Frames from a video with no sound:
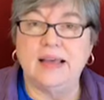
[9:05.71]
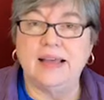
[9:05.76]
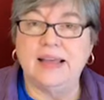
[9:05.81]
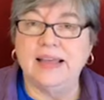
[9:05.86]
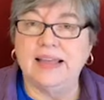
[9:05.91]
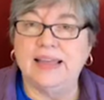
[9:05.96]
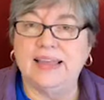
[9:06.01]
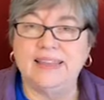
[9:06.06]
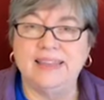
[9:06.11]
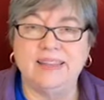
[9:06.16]

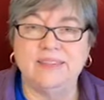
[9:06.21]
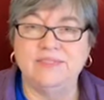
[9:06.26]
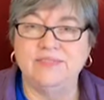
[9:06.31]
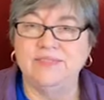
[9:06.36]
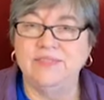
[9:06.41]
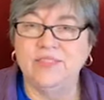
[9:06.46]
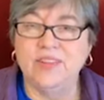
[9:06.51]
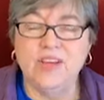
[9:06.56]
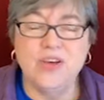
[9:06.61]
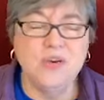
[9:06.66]
The
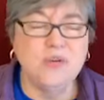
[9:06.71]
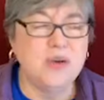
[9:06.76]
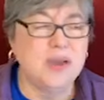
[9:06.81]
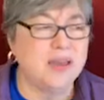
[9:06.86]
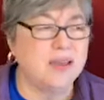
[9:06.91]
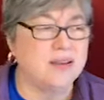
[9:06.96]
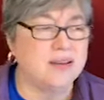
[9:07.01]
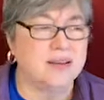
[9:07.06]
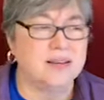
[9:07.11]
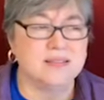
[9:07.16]
flu
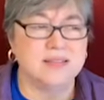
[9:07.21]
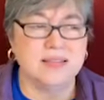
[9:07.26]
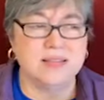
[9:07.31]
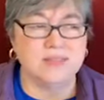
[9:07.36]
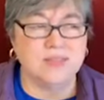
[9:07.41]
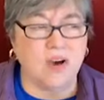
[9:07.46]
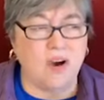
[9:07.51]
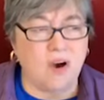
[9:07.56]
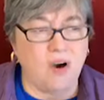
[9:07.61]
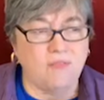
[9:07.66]
hitting us
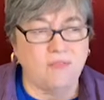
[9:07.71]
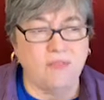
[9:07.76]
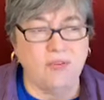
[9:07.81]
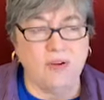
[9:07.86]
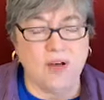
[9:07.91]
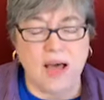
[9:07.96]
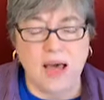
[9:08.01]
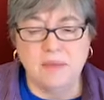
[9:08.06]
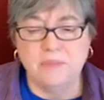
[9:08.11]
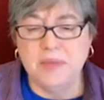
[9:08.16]
is
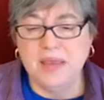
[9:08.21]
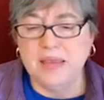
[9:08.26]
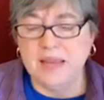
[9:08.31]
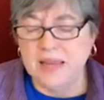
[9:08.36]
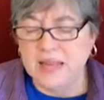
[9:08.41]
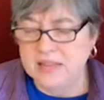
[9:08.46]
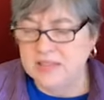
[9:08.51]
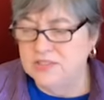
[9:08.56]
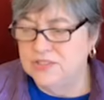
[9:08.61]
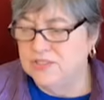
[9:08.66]
awful. I mean,
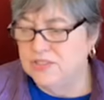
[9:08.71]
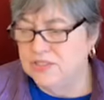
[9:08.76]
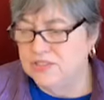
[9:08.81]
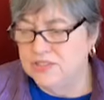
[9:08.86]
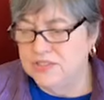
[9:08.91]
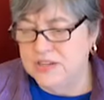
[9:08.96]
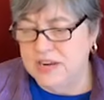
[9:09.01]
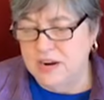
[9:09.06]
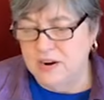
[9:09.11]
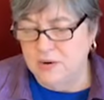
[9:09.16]
it's
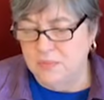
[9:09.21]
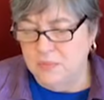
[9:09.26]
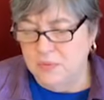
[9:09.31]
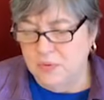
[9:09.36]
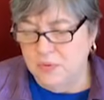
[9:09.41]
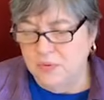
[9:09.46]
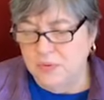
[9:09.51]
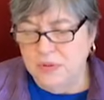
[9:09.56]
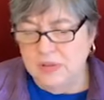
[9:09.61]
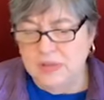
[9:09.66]
just
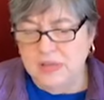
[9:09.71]
terrible.